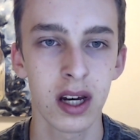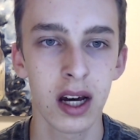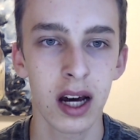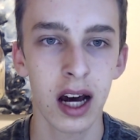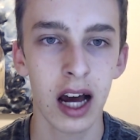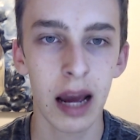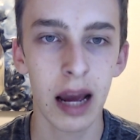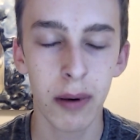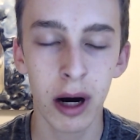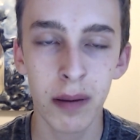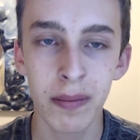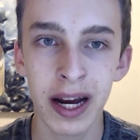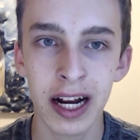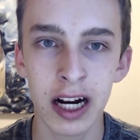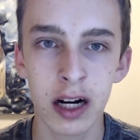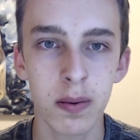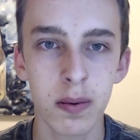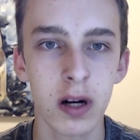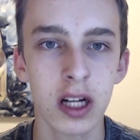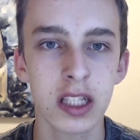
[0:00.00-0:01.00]
I bought my
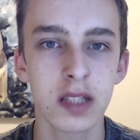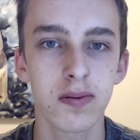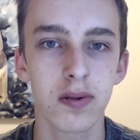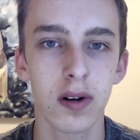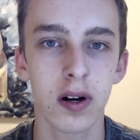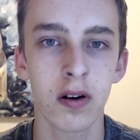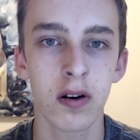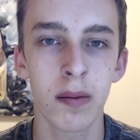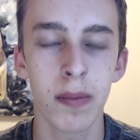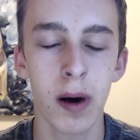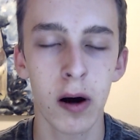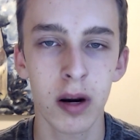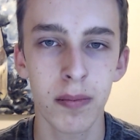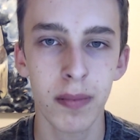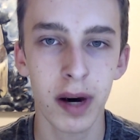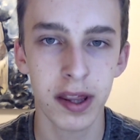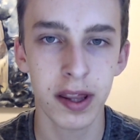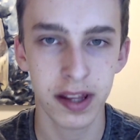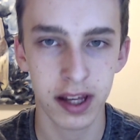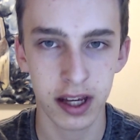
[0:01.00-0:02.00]
AirPods Pro about a
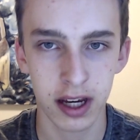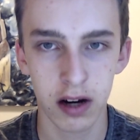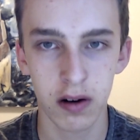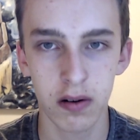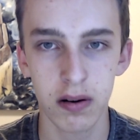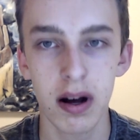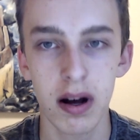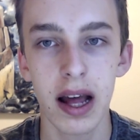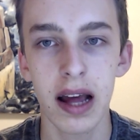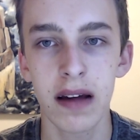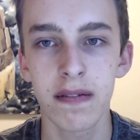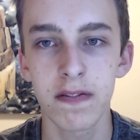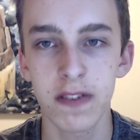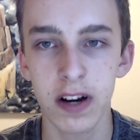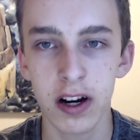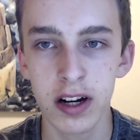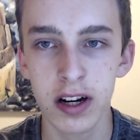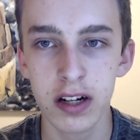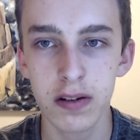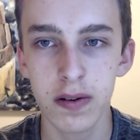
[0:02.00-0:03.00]
month ago, and
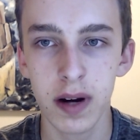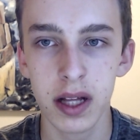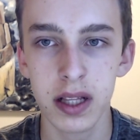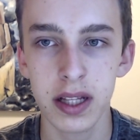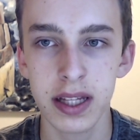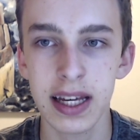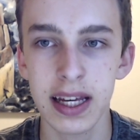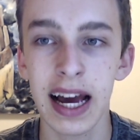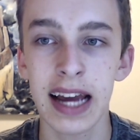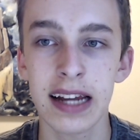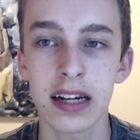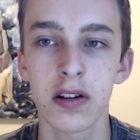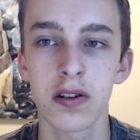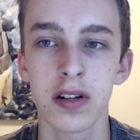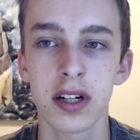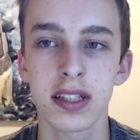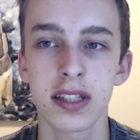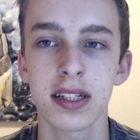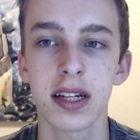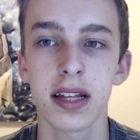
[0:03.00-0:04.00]
very quickly I
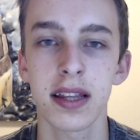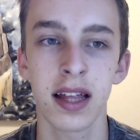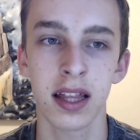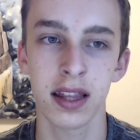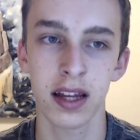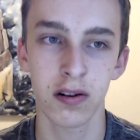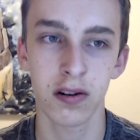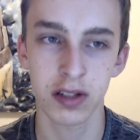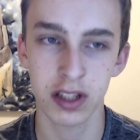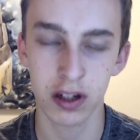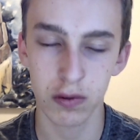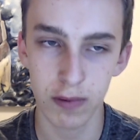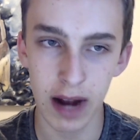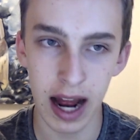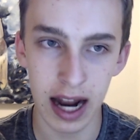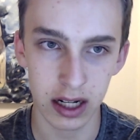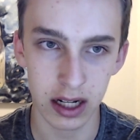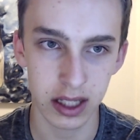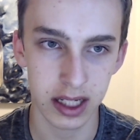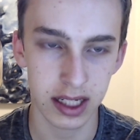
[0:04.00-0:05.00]
noticed that there was a
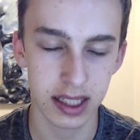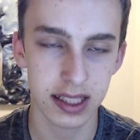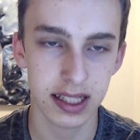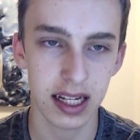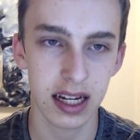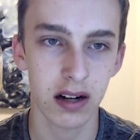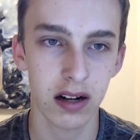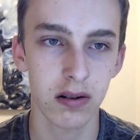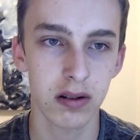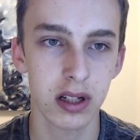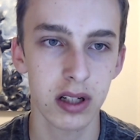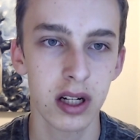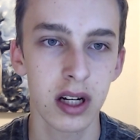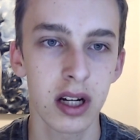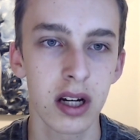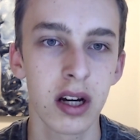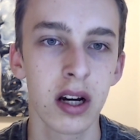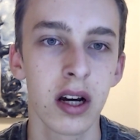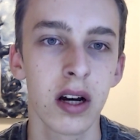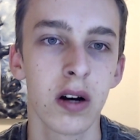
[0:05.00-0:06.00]
rattling sound.
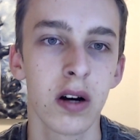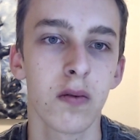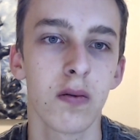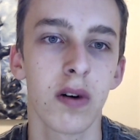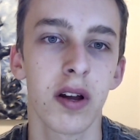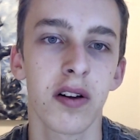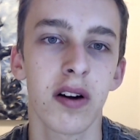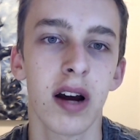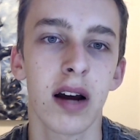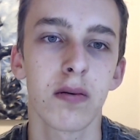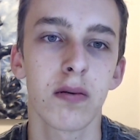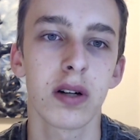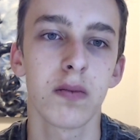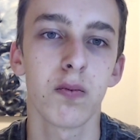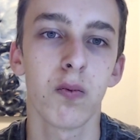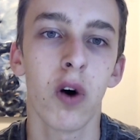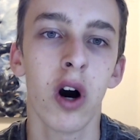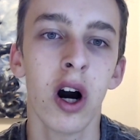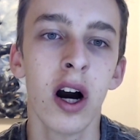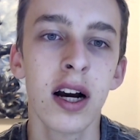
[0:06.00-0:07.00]
Whether I would
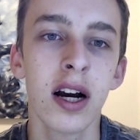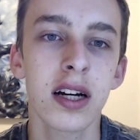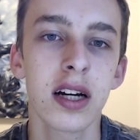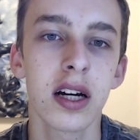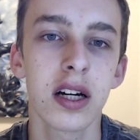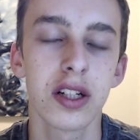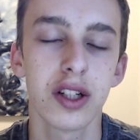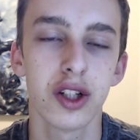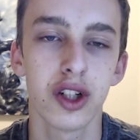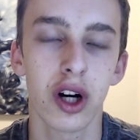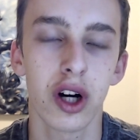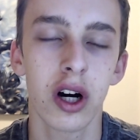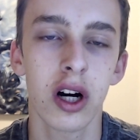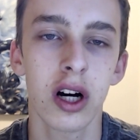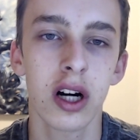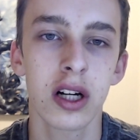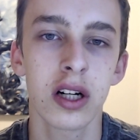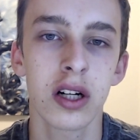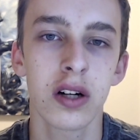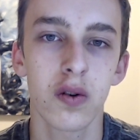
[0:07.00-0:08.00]
walk,
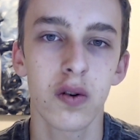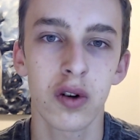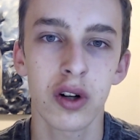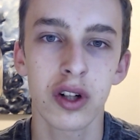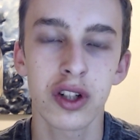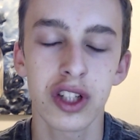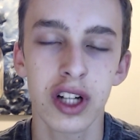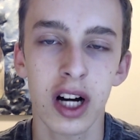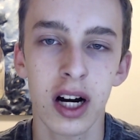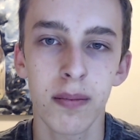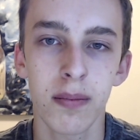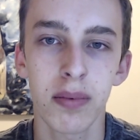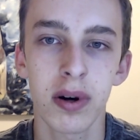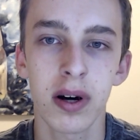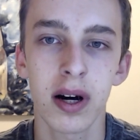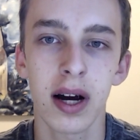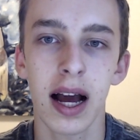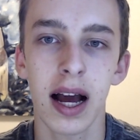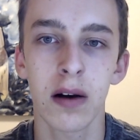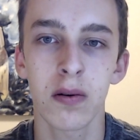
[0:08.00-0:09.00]
jog, or jump,
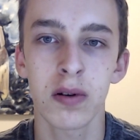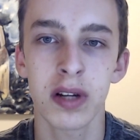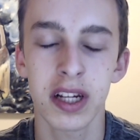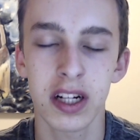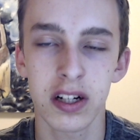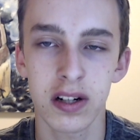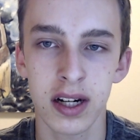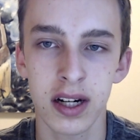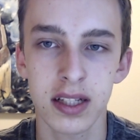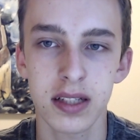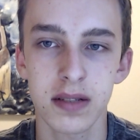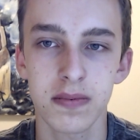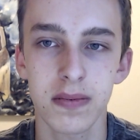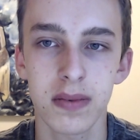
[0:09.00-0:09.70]
I would hear it.